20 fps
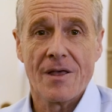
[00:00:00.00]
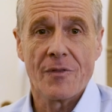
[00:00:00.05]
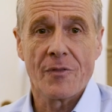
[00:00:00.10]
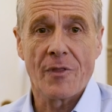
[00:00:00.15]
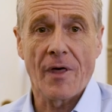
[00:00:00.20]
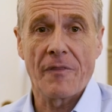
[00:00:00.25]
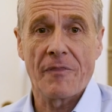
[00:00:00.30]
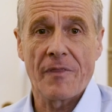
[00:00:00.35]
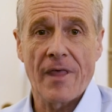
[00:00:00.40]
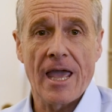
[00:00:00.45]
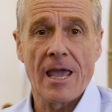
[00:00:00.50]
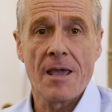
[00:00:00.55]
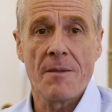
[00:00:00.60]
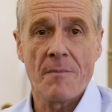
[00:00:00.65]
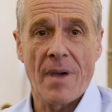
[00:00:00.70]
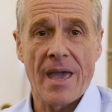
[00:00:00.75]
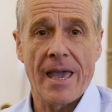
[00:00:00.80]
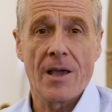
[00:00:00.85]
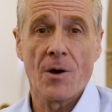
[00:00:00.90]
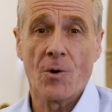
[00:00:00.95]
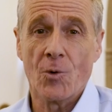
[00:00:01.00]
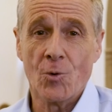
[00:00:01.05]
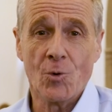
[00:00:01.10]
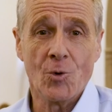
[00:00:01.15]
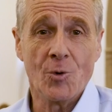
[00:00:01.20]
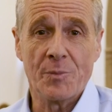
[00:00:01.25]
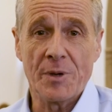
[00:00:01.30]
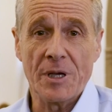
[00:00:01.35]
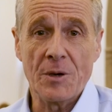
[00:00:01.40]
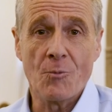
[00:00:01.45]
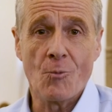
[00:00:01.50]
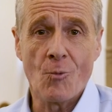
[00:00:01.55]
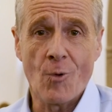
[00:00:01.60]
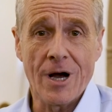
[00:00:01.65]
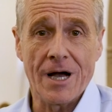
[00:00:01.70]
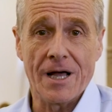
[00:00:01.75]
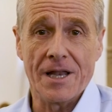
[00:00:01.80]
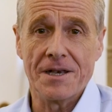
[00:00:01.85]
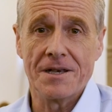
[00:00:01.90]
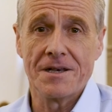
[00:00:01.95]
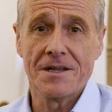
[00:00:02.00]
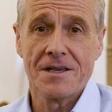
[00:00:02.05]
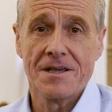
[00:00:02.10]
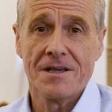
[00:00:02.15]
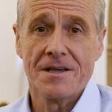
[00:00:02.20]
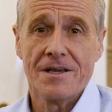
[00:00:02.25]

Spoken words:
that they may all be one,